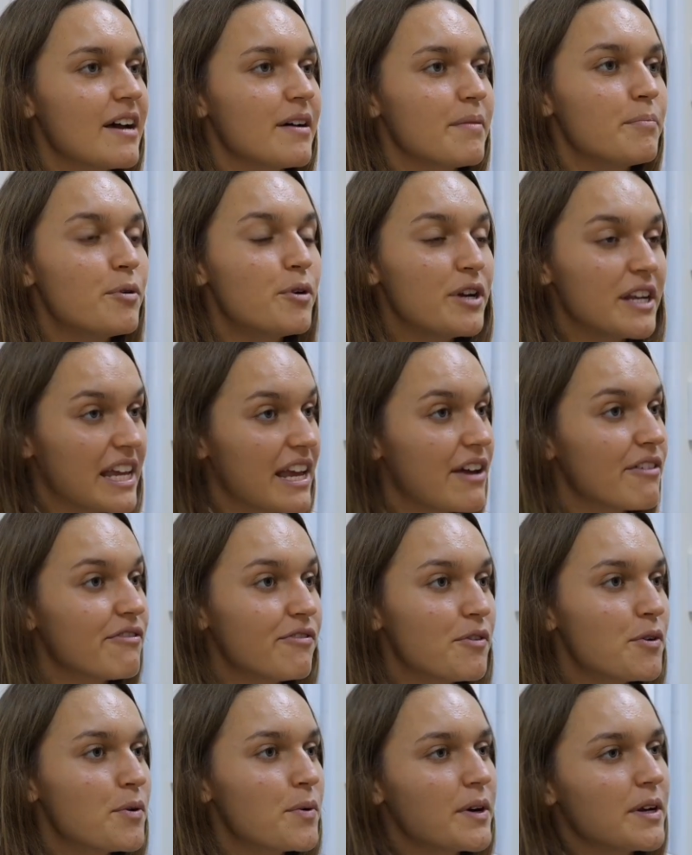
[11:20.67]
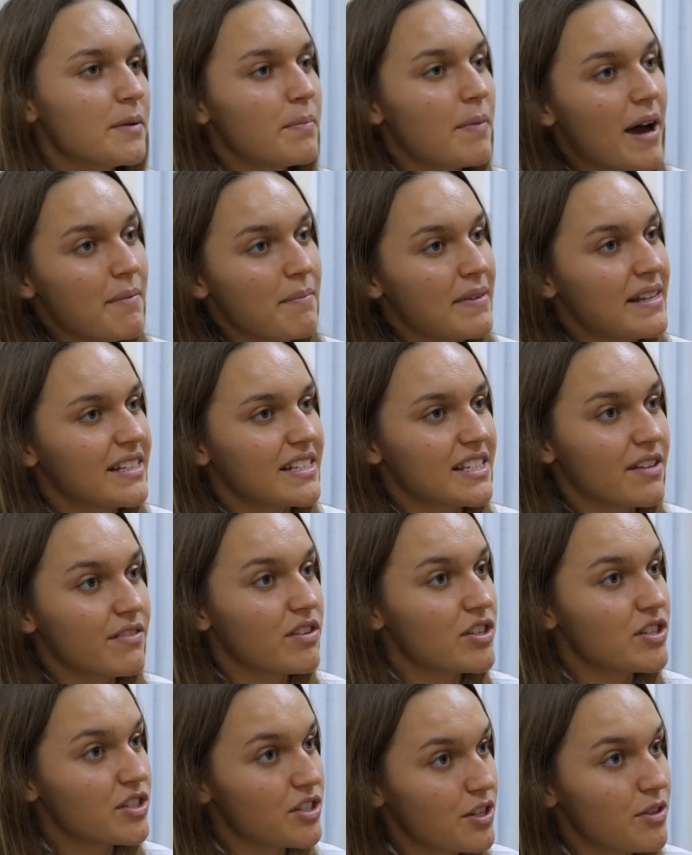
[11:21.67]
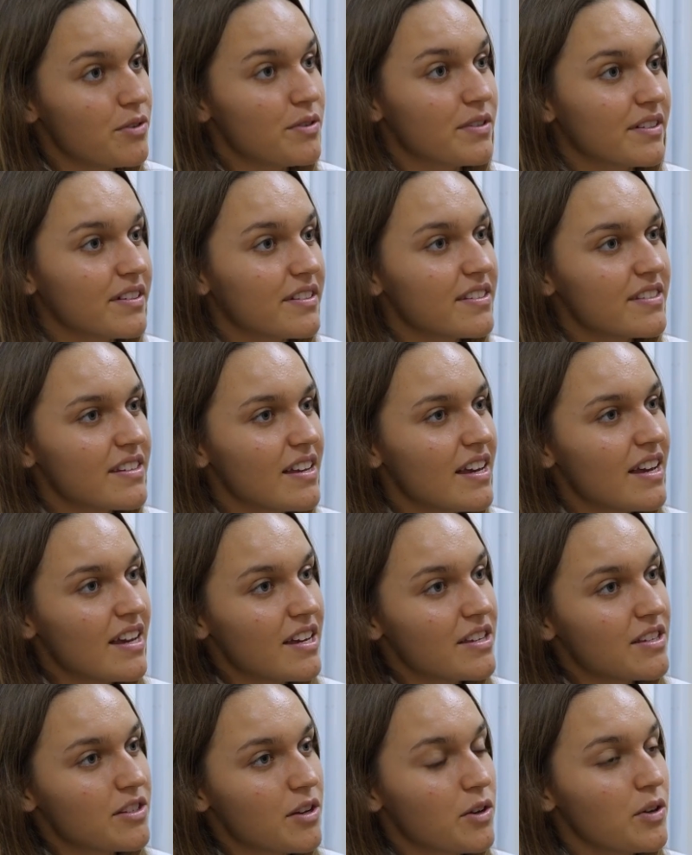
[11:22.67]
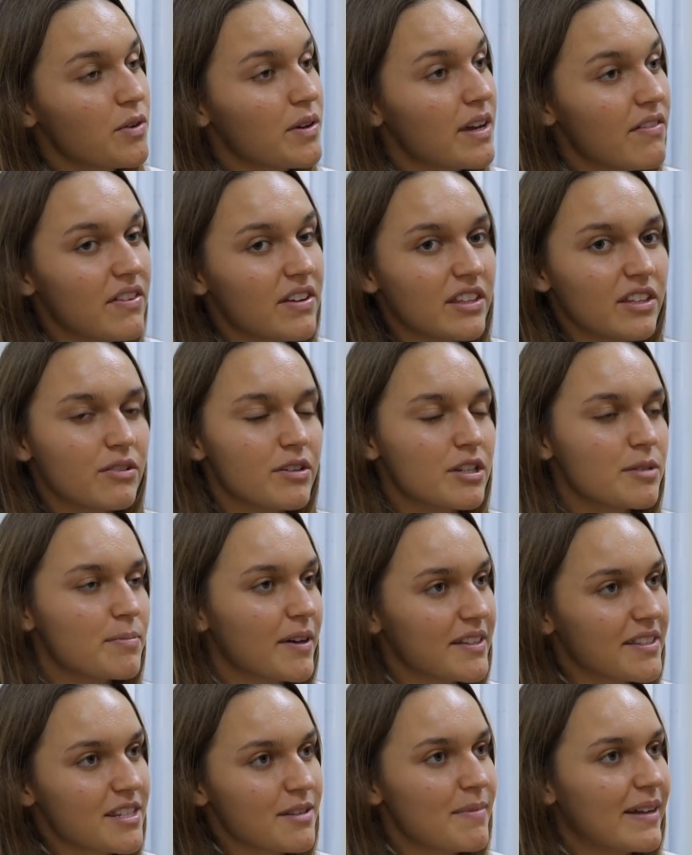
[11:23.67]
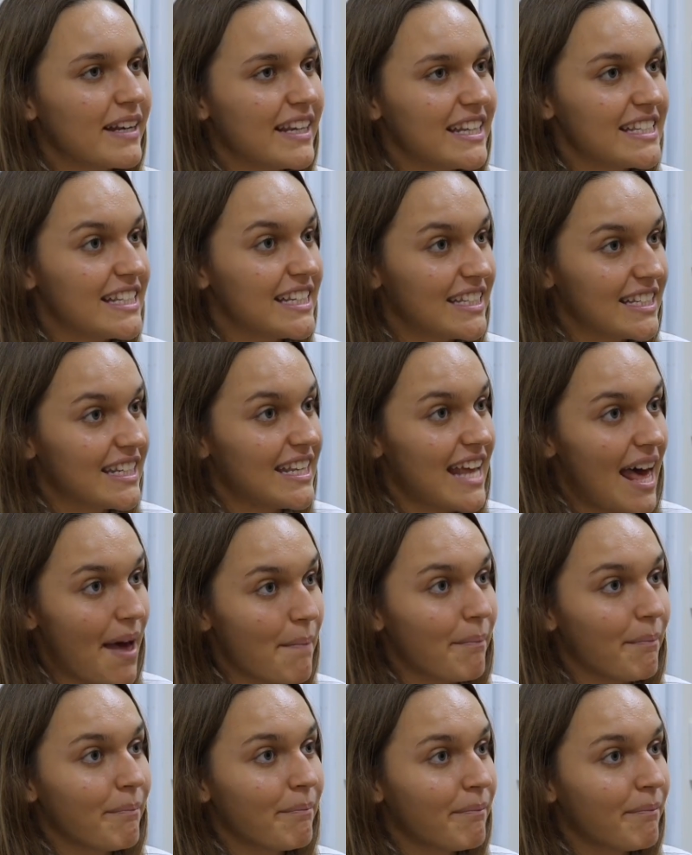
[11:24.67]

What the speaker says: putting it forward by means of the students. So you're giving the responsibility to them.